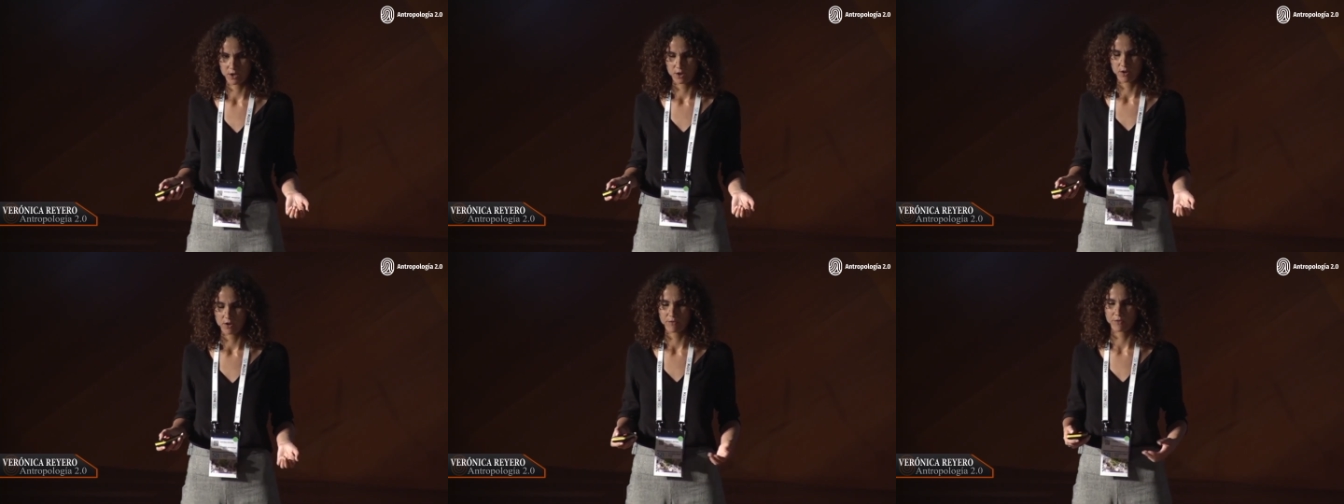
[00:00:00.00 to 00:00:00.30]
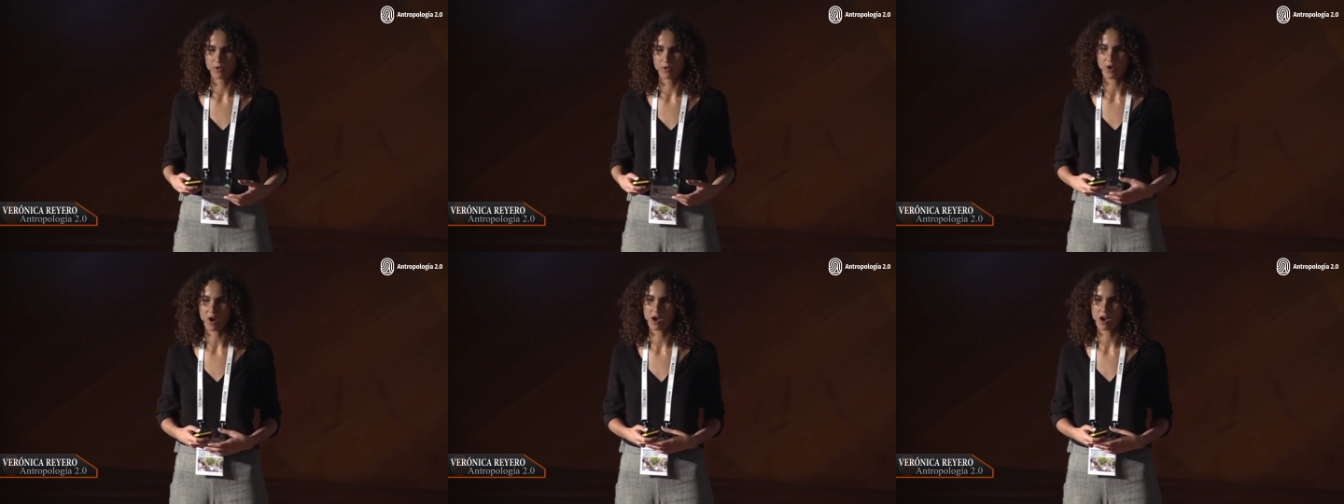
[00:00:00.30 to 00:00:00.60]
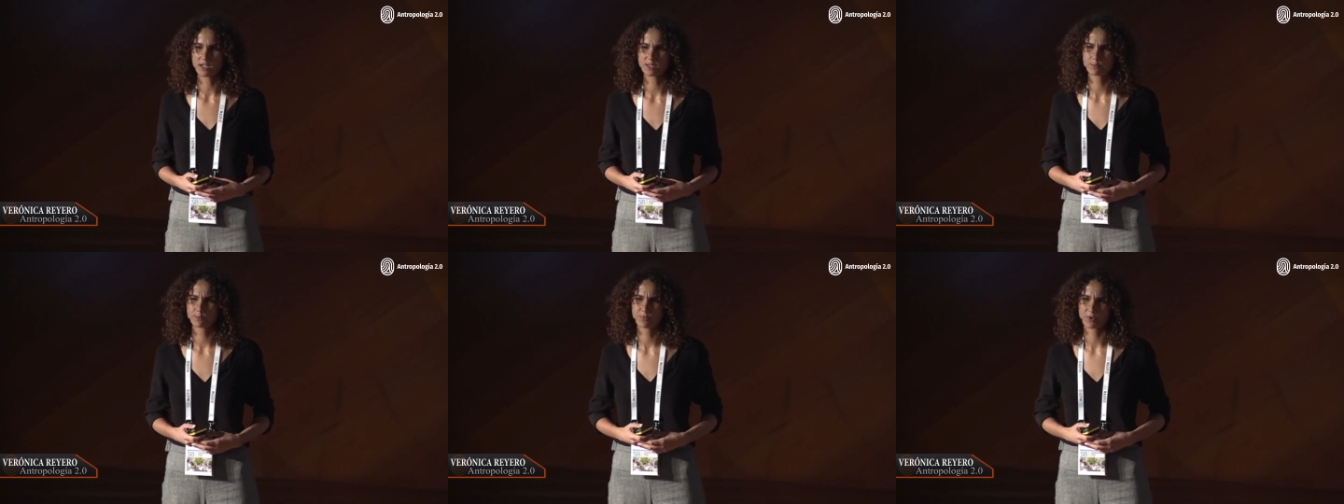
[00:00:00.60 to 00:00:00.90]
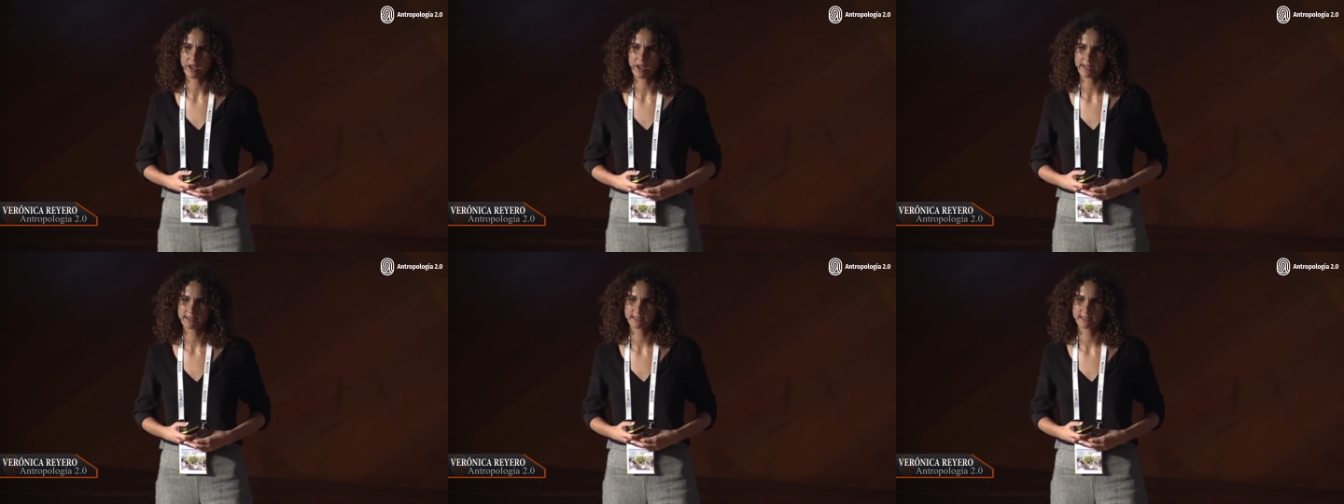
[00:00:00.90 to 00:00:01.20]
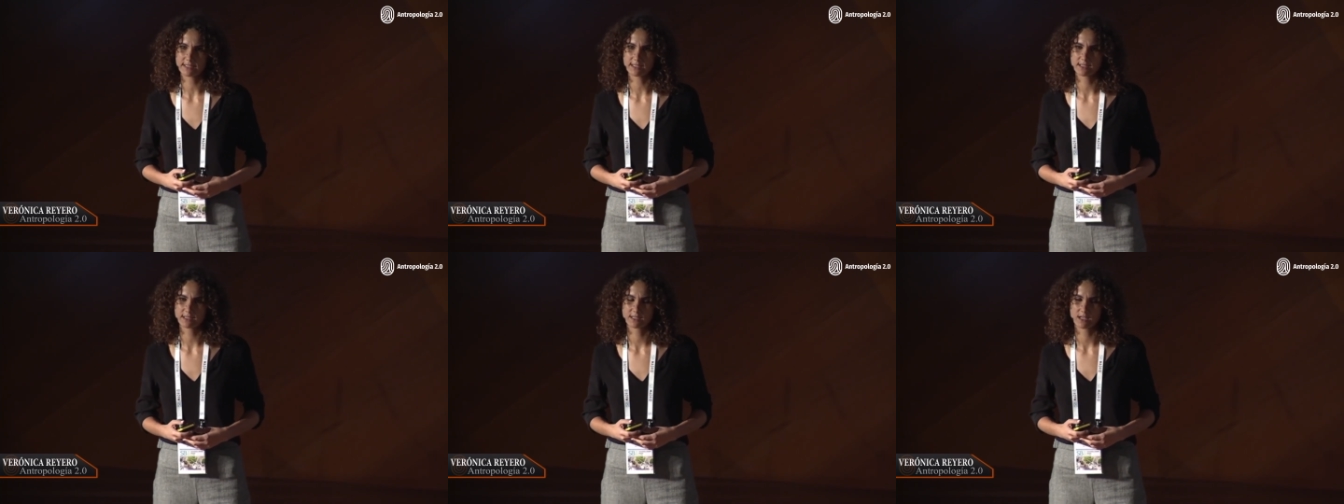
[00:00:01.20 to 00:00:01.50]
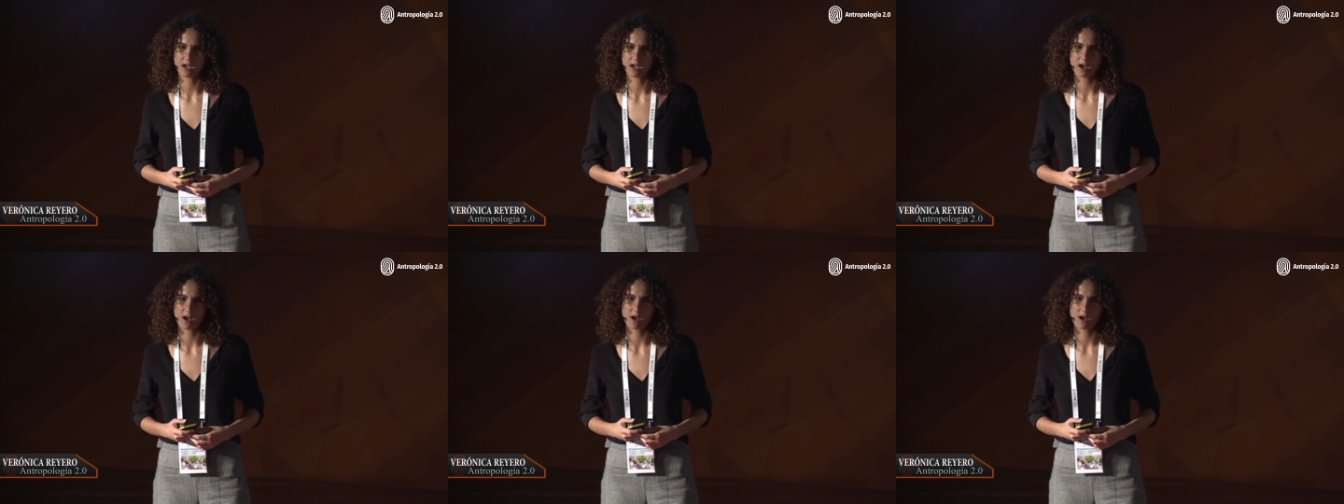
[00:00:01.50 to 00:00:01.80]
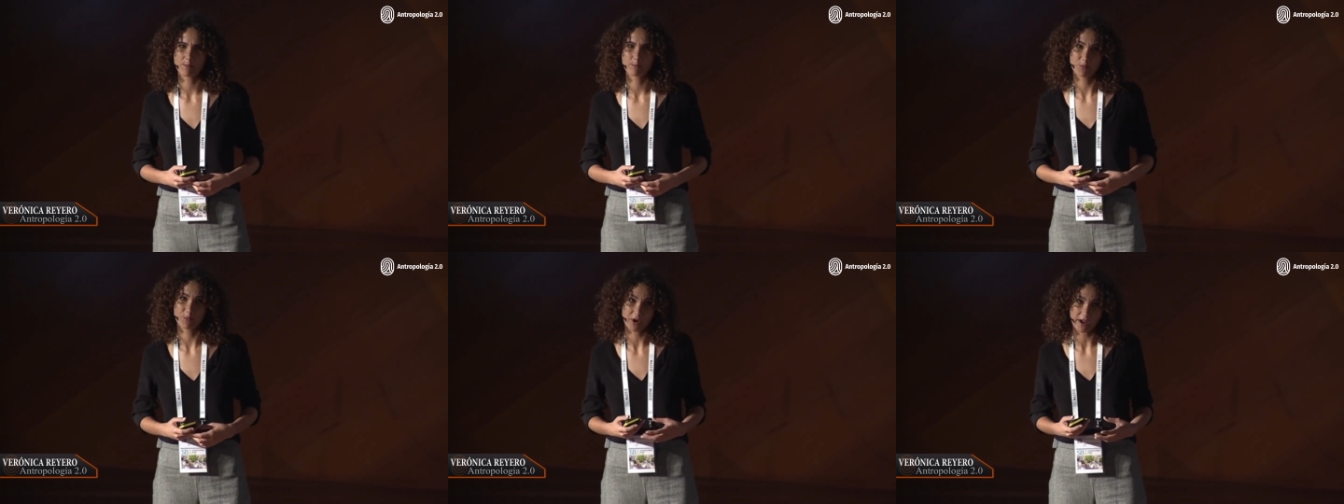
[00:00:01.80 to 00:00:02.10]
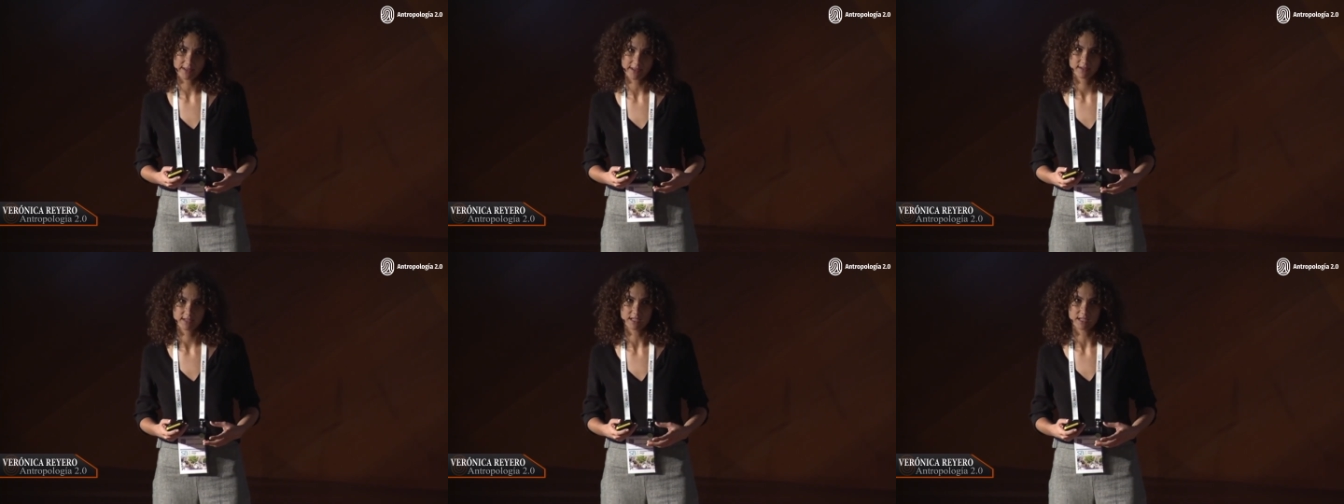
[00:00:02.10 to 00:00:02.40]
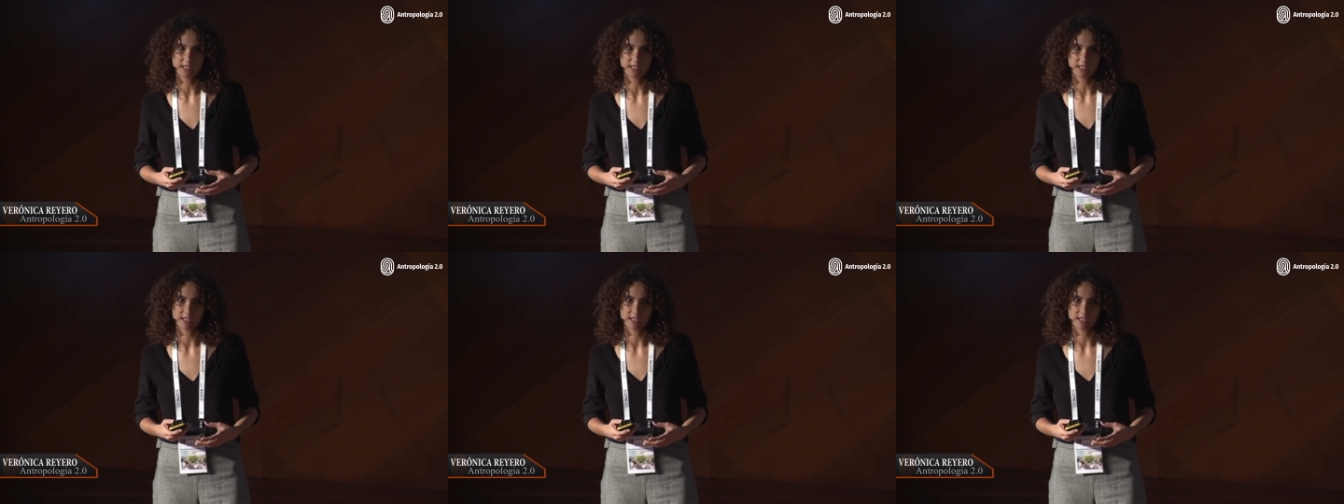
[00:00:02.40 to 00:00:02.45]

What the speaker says: For us, branding